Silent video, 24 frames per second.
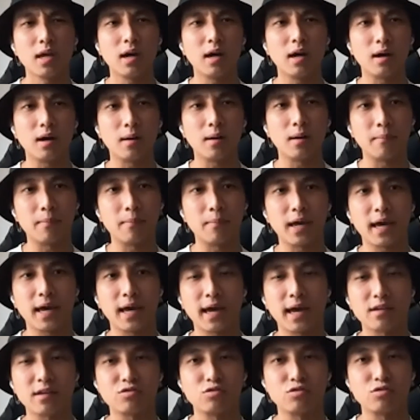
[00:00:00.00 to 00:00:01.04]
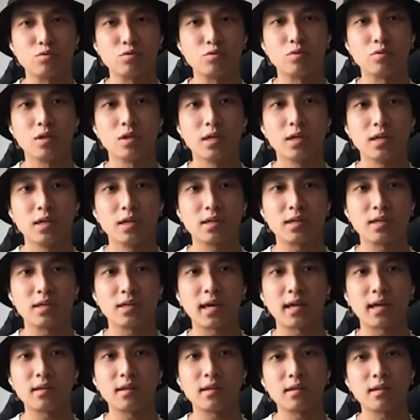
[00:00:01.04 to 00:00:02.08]
has to
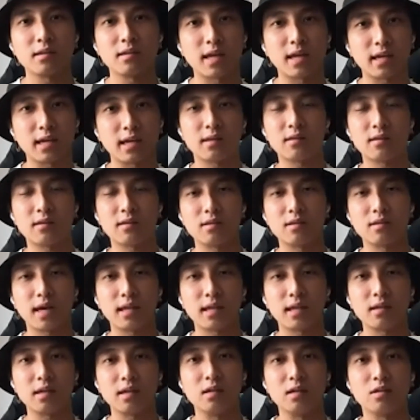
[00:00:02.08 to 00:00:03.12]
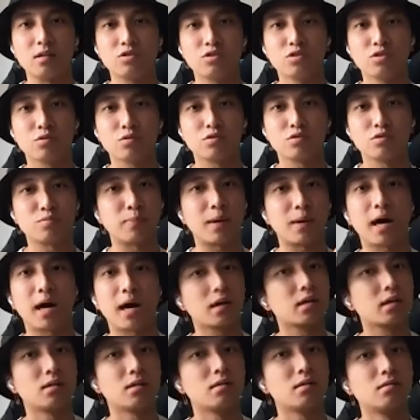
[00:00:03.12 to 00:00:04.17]
get that initial
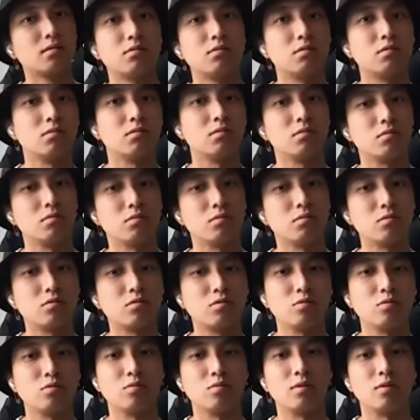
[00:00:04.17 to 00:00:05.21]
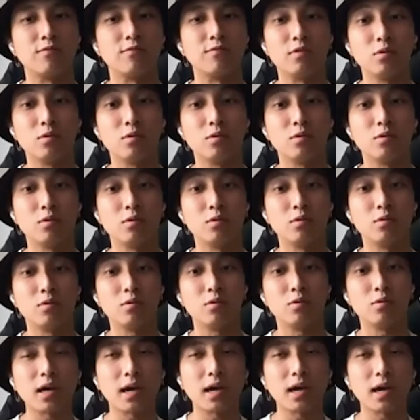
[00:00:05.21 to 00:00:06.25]
spark to the viewer,
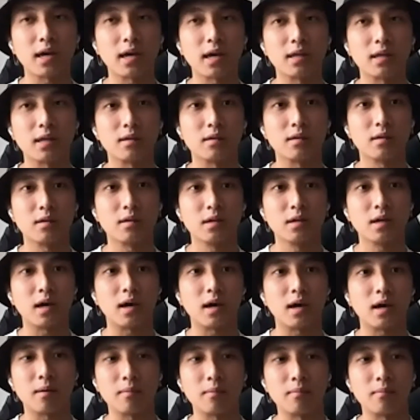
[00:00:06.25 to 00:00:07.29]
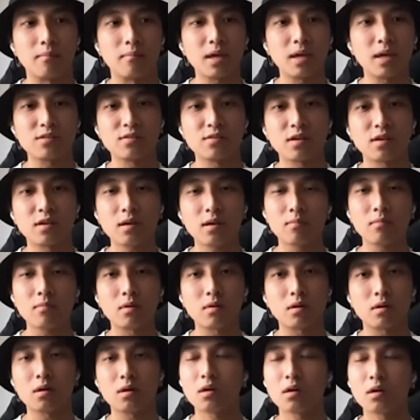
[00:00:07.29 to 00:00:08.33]
and makes him
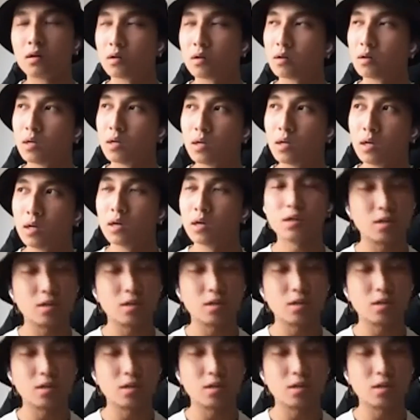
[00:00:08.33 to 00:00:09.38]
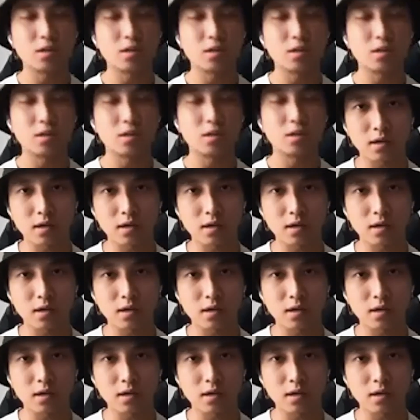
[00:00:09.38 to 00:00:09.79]
or her curious.